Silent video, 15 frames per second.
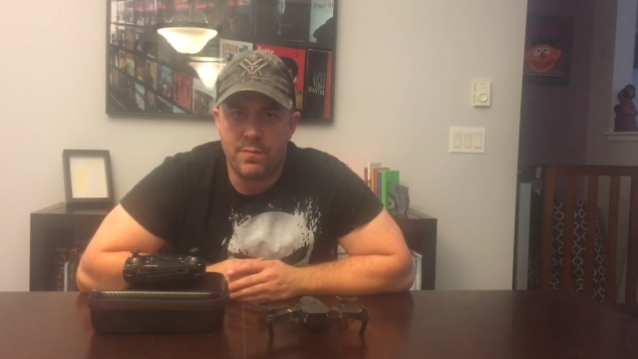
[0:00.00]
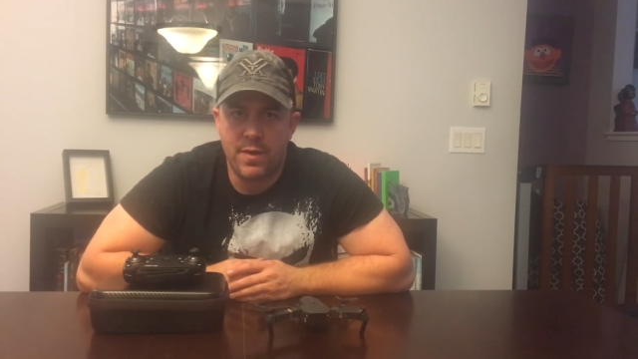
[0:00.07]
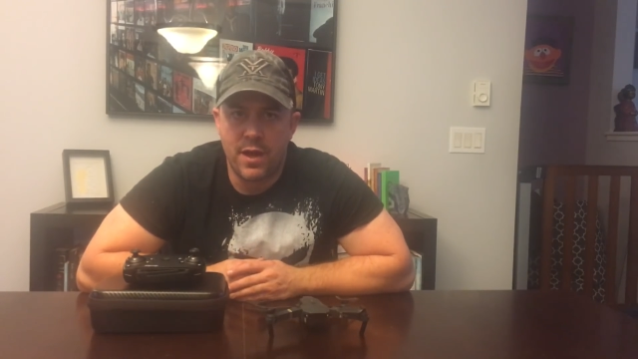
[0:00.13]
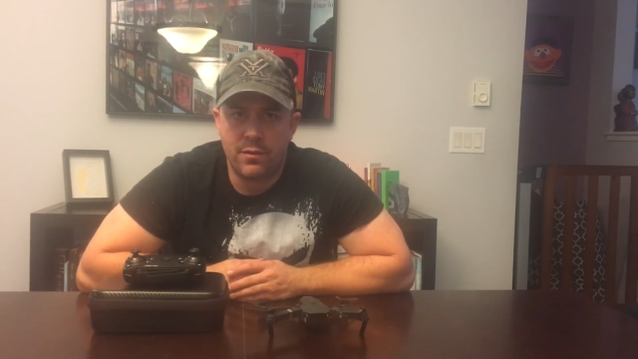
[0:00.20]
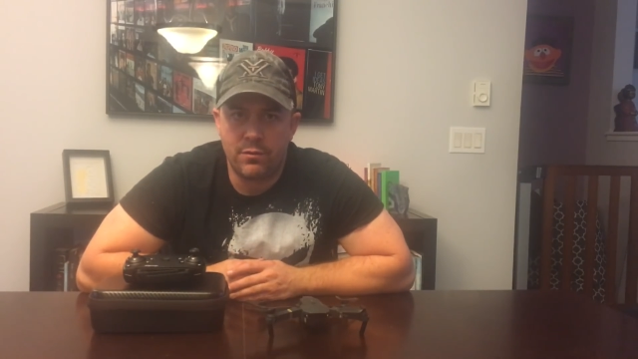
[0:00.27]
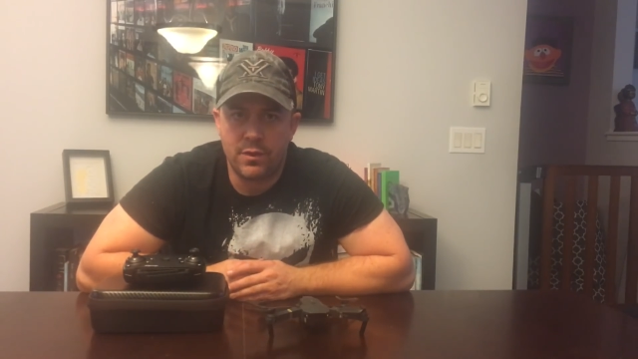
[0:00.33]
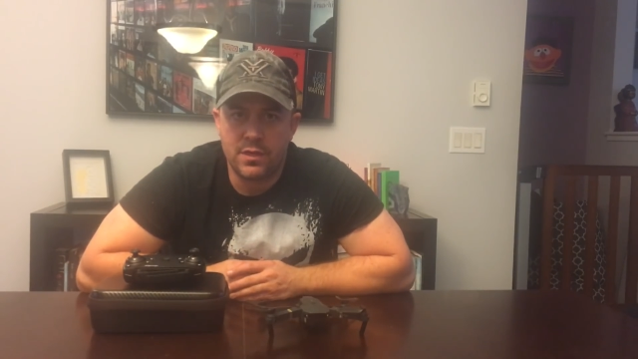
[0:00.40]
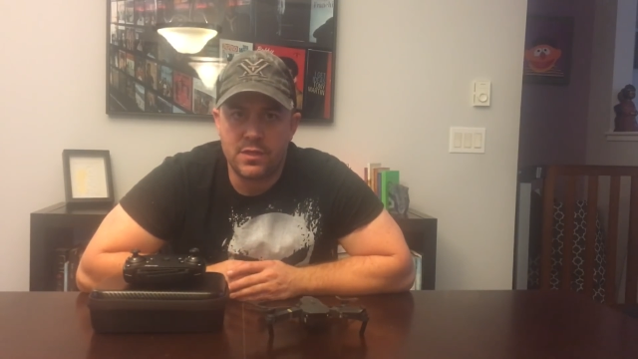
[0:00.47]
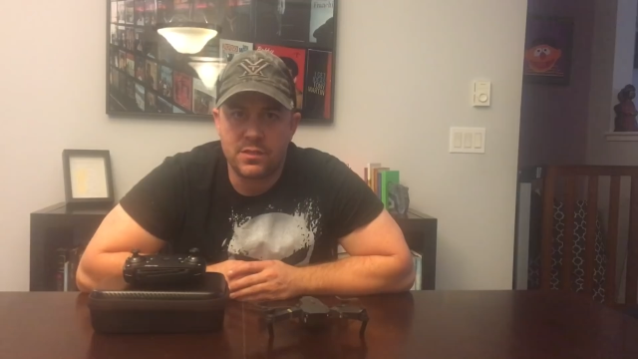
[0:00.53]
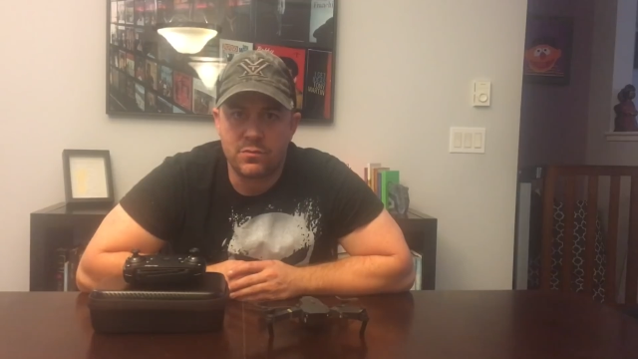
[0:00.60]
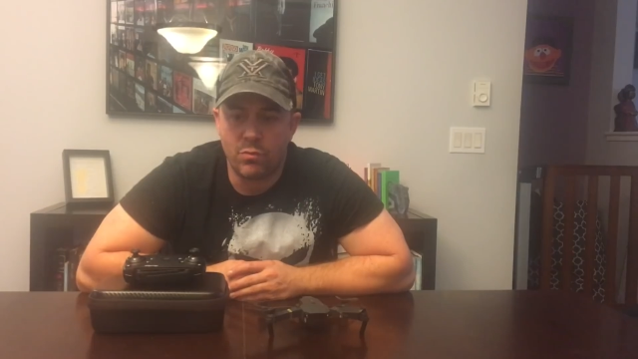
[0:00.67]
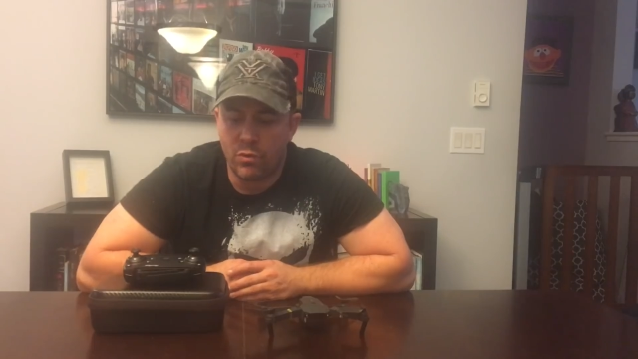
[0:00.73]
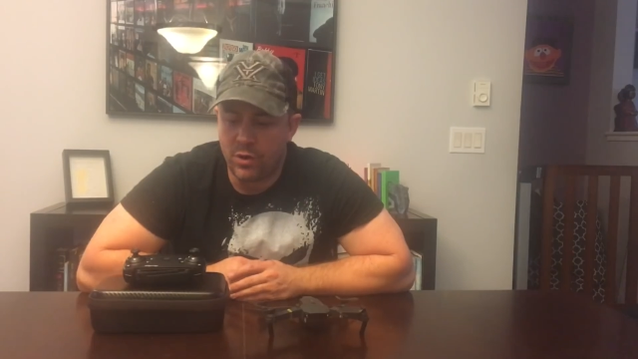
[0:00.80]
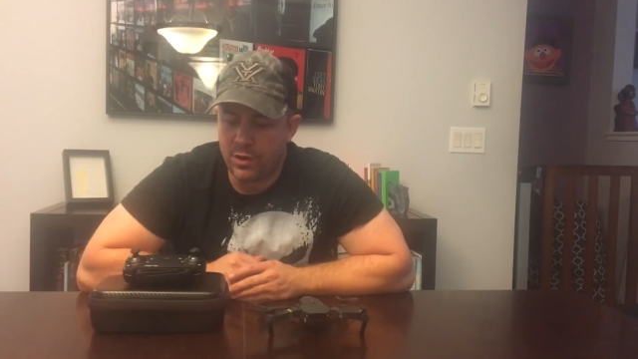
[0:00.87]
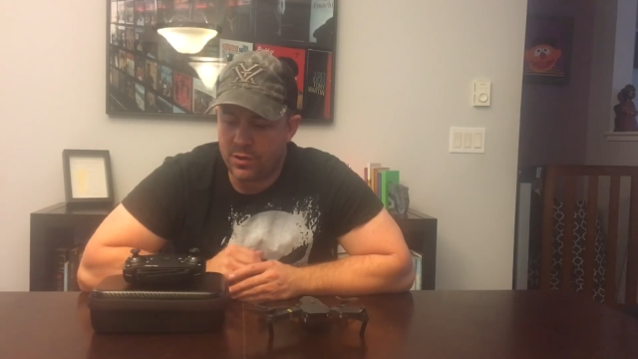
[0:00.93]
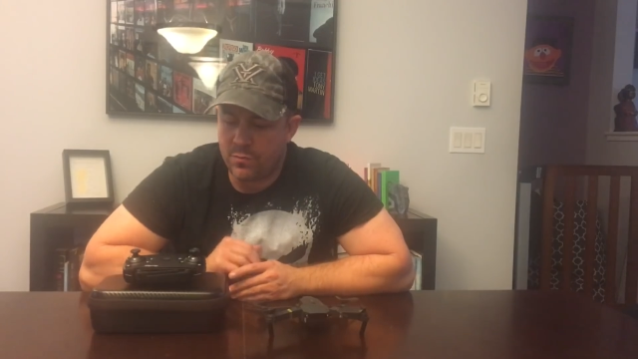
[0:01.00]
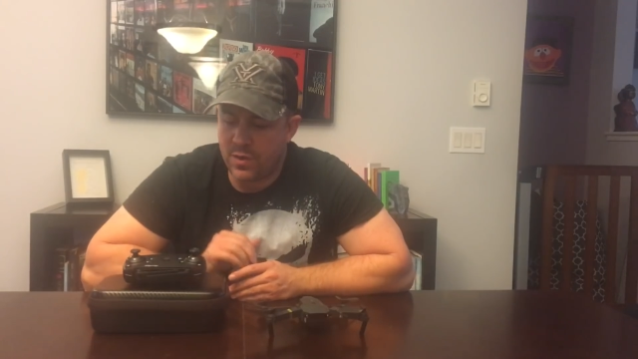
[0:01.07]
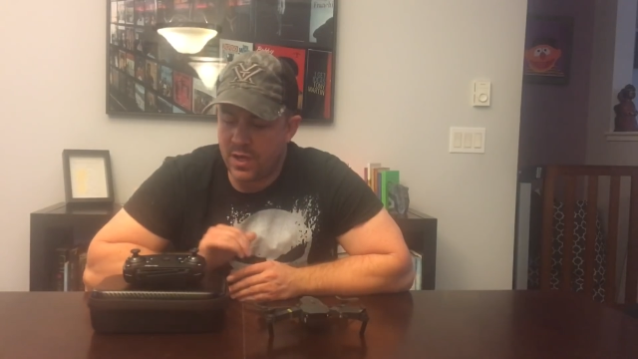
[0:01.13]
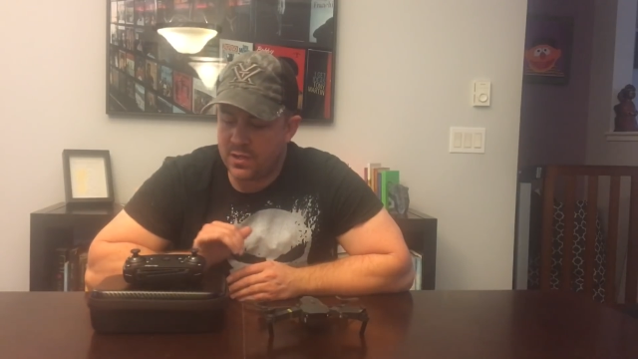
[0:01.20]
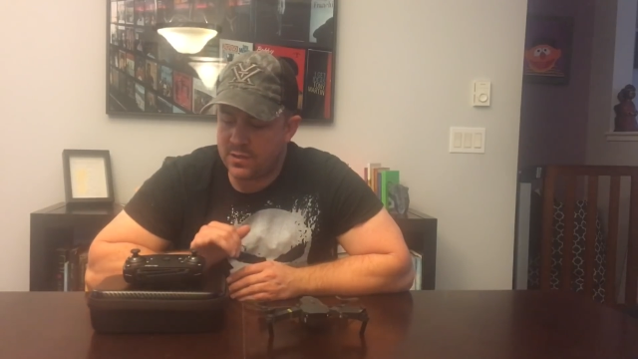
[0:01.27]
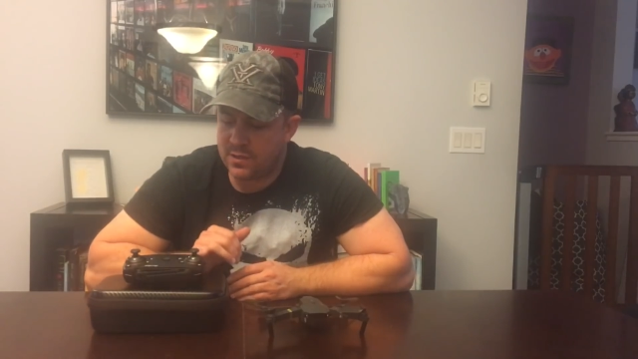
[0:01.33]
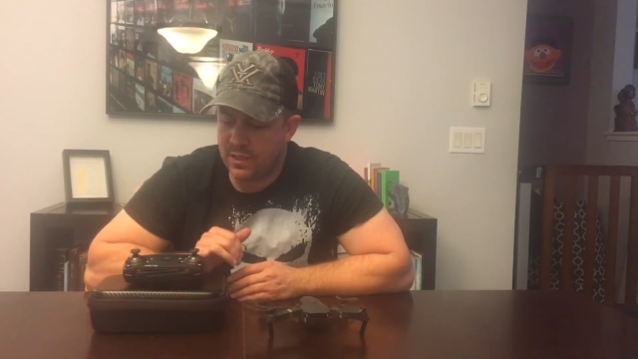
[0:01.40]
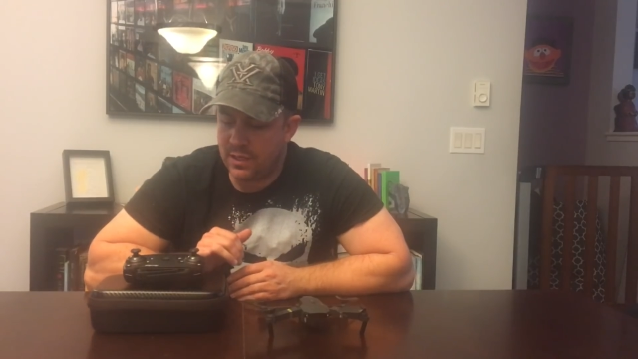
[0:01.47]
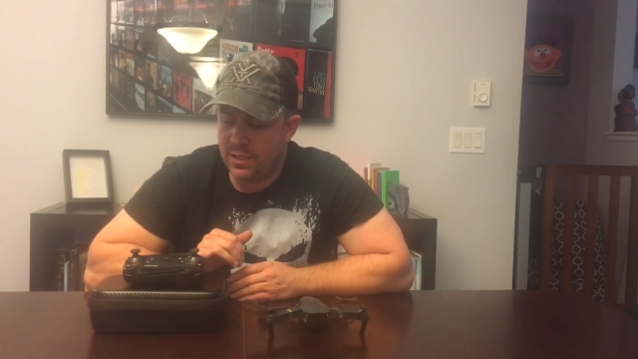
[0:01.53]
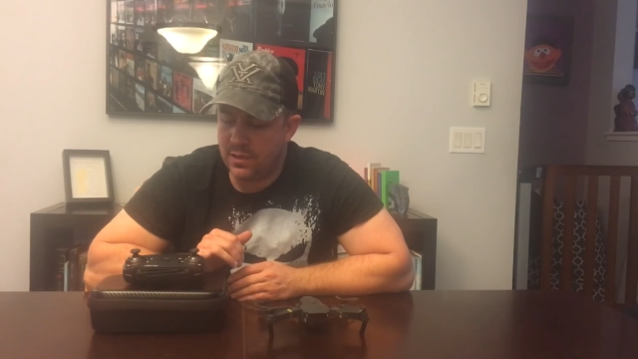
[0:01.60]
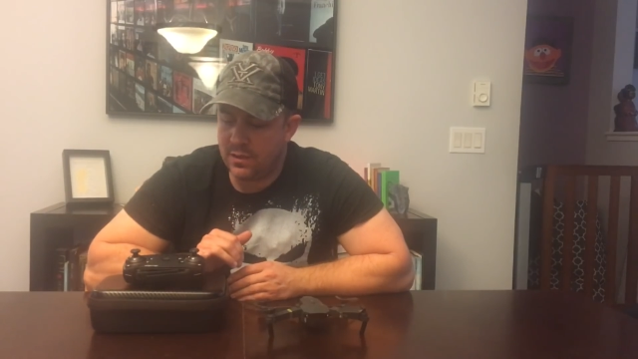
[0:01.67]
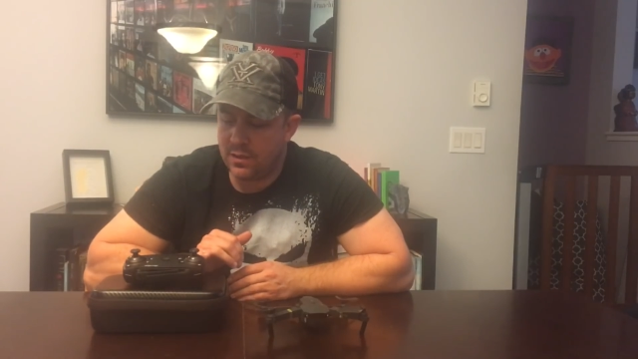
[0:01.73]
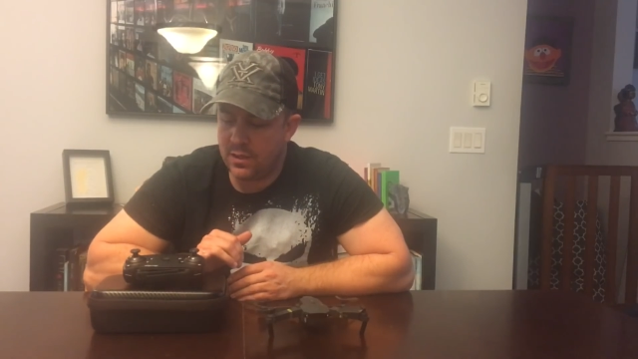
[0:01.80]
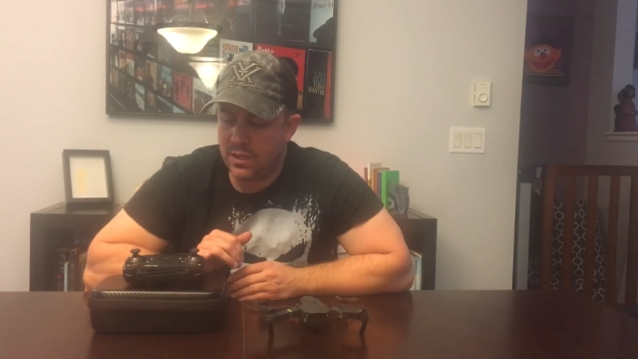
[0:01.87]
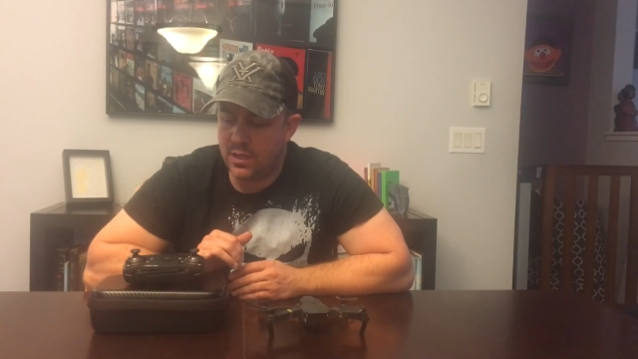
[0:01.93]
batteries worked best
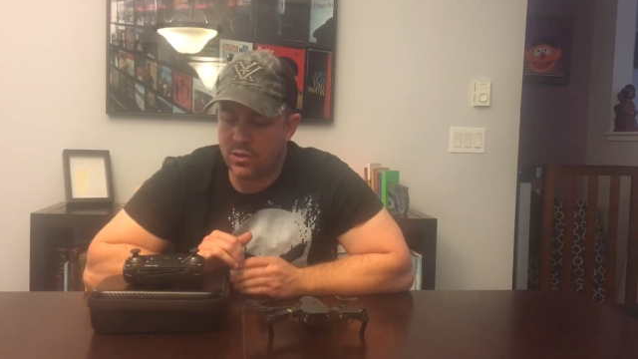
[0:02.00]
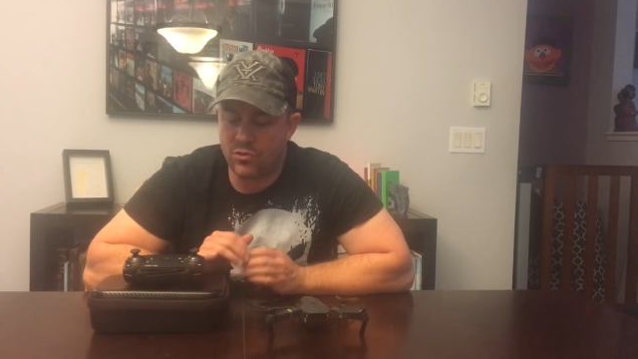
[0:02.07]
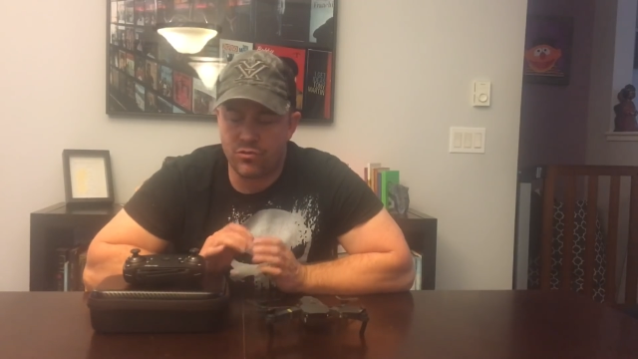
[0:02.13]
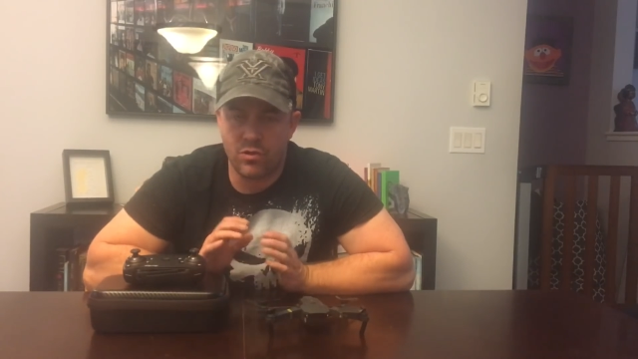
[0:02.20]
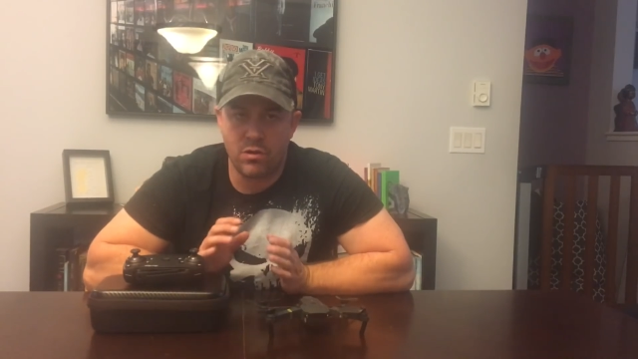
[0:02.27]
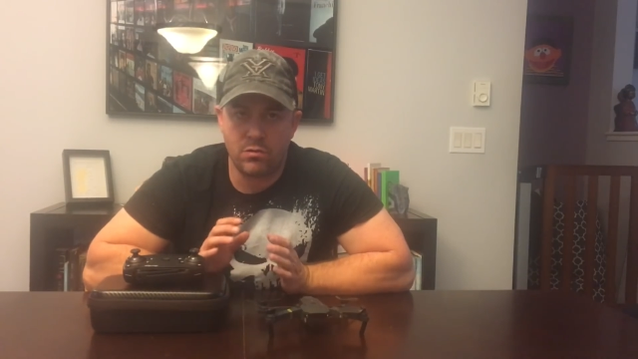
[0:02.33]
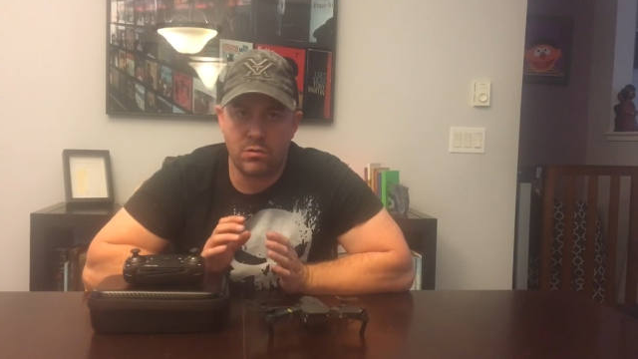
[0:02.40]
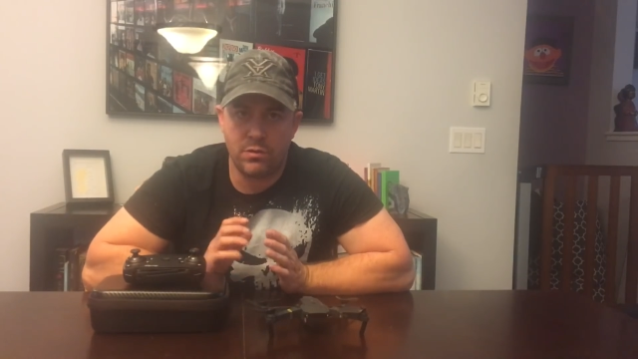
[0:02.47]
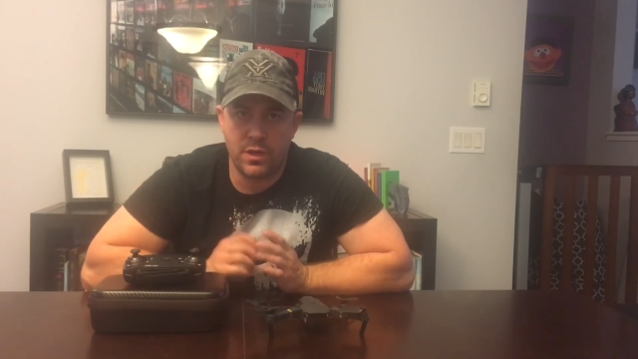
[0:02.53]
in the controller,